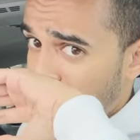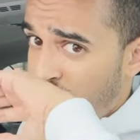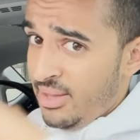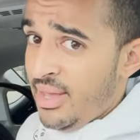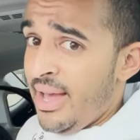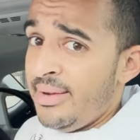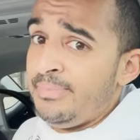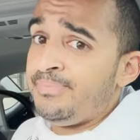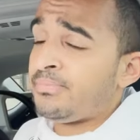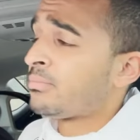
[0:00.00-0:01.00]
And
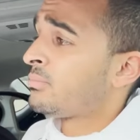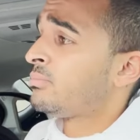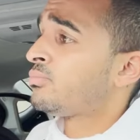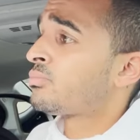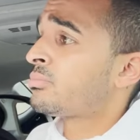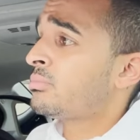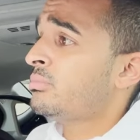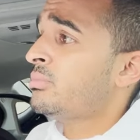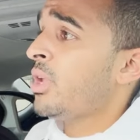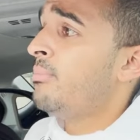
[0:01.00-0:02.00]
then
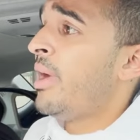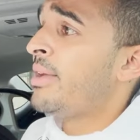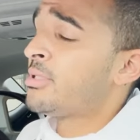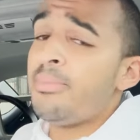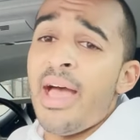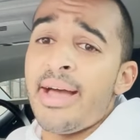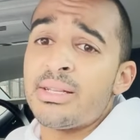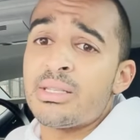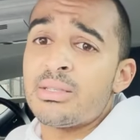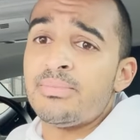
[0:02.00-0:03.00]
I'm buying some
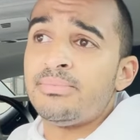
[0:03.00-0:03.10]
hats.